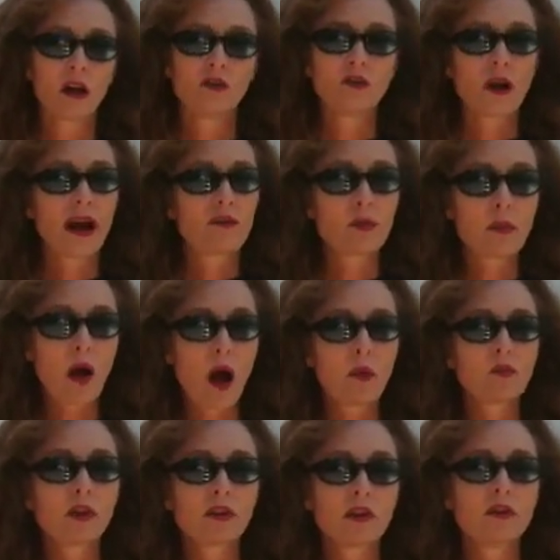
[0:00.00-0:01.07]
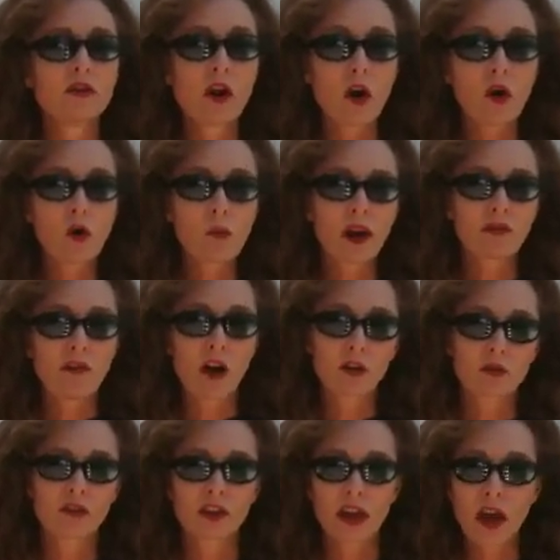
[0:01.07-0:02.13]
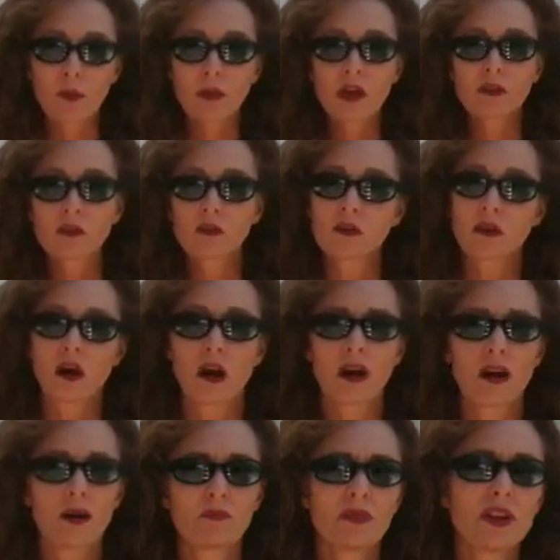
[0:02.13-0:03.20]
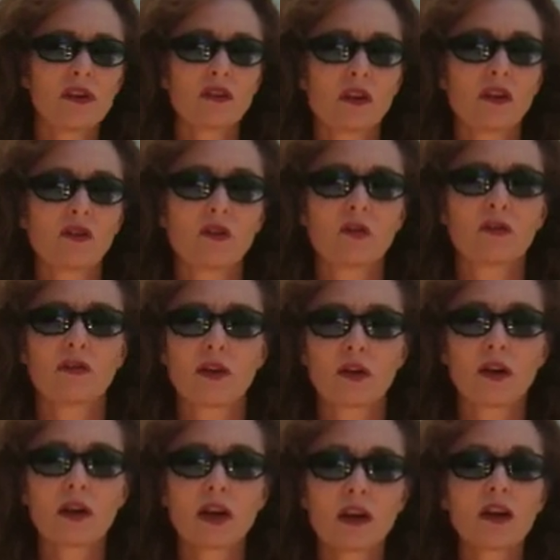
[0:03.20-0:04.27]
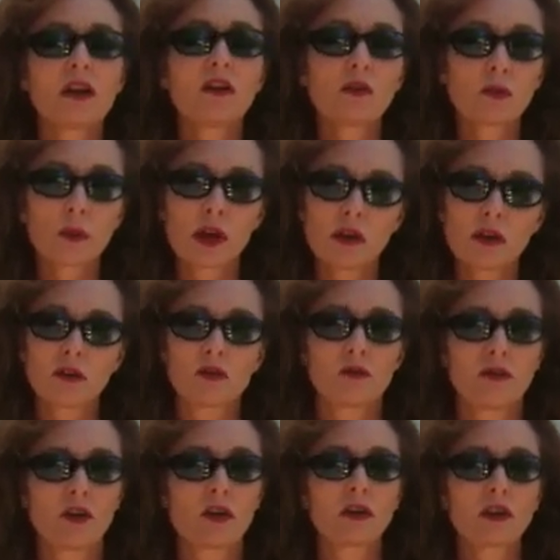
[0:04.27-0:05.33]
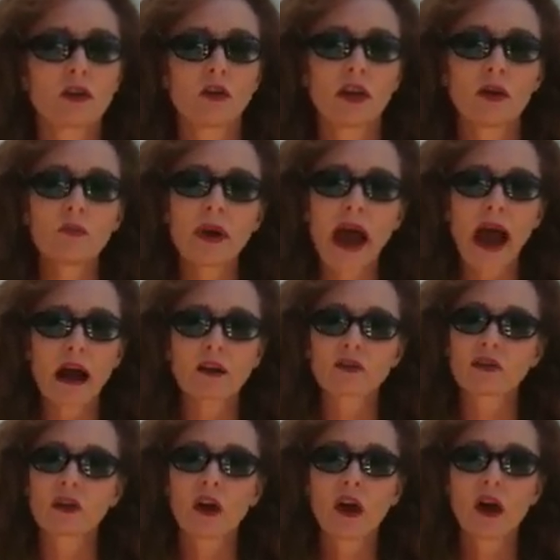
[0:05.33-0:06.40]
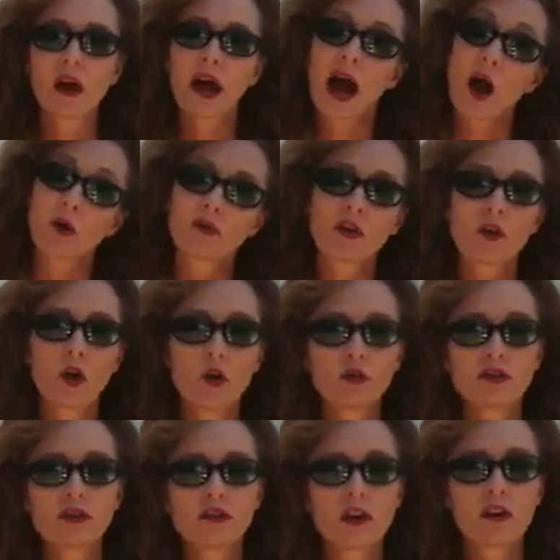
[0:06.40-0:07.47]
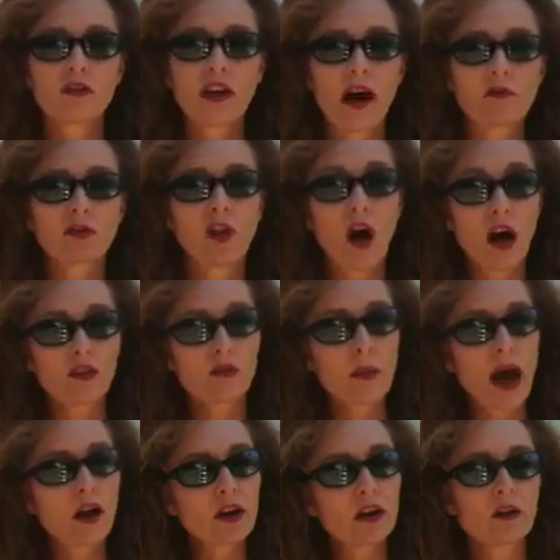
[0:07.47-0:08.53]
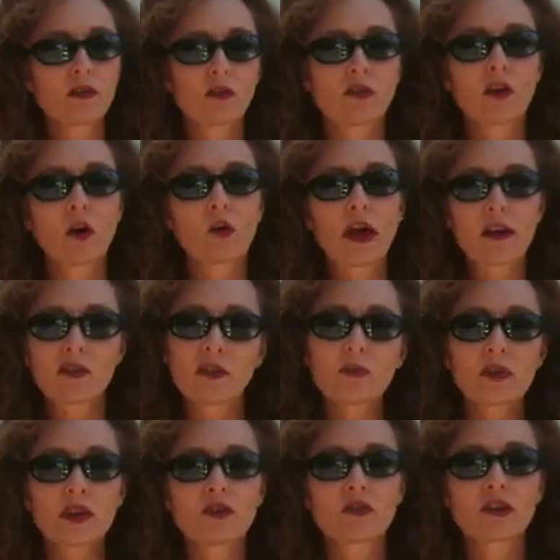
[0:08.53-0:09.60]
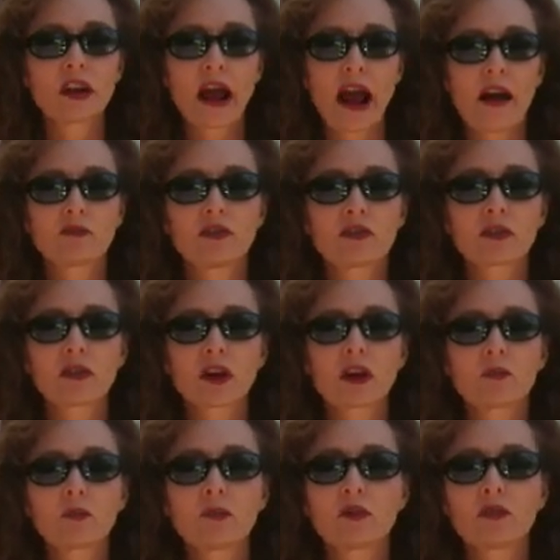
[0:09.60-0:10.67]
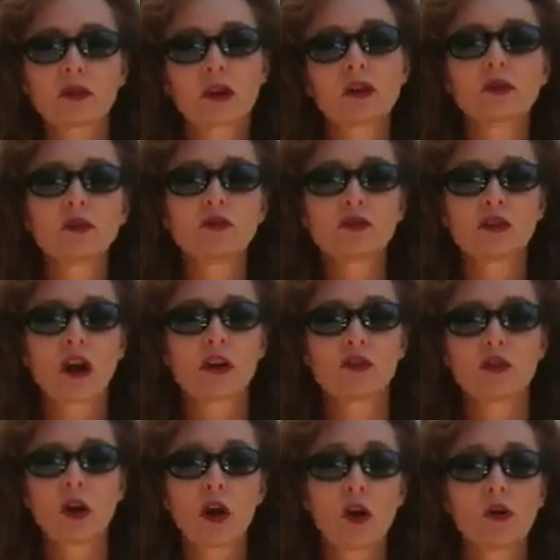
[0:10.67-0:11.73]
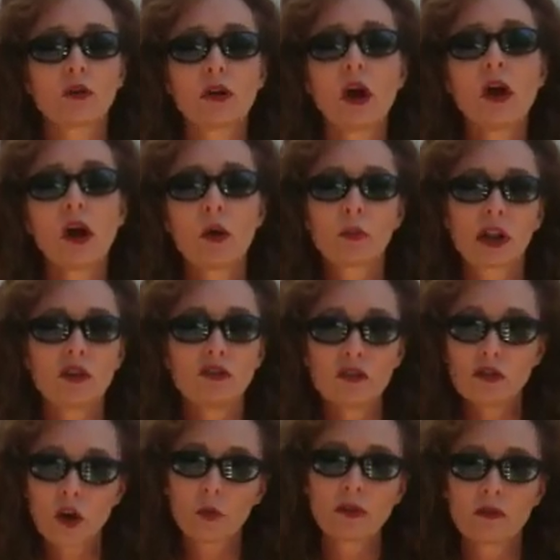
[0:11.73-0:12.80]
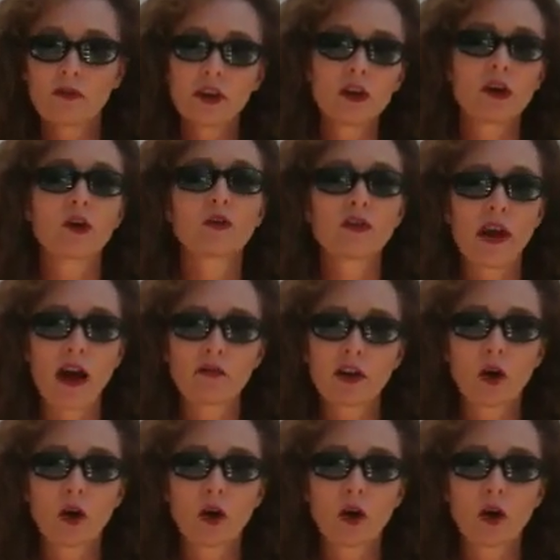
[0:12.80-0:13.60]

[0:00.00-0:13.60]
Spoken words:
do I have a problem with it? No. My father's a chemist. He says in his opinion, there's very little impact. However, OSHA does have laws about it, so that's something you're going to have to come to a conclusion on your own. But I do hope the videos have